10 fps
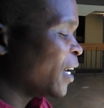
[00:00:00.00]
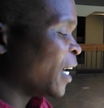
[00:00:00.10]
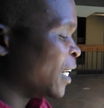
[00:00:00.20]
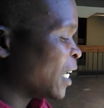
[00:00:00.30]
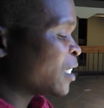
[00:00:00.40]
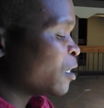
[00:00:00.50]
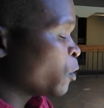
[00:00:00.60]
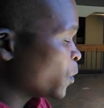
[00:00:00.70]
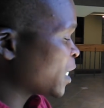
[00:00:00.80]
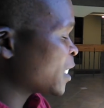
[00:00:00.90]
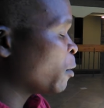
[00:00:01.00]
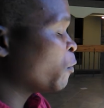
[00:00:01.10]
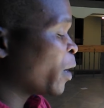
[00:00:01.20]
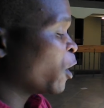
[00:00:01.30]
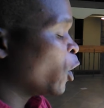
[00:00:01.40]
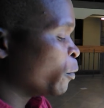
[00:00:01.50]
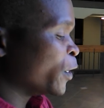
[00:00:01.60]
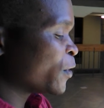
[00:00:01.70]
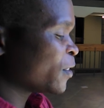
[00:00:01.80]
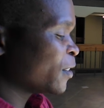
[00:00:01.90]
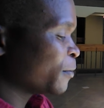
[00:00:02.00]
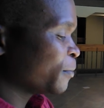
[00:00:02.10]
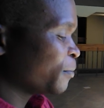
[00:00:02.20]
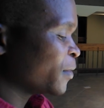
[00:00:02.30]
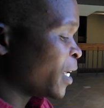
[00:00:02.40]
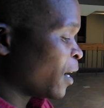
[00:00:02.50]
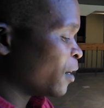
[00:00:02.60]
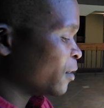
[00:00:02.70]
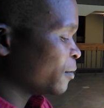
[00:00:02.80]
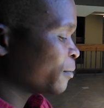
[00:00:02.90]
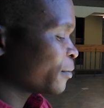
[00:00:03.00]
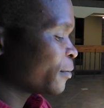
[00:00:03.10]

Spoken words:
And those are some of my hobbies. Yeah.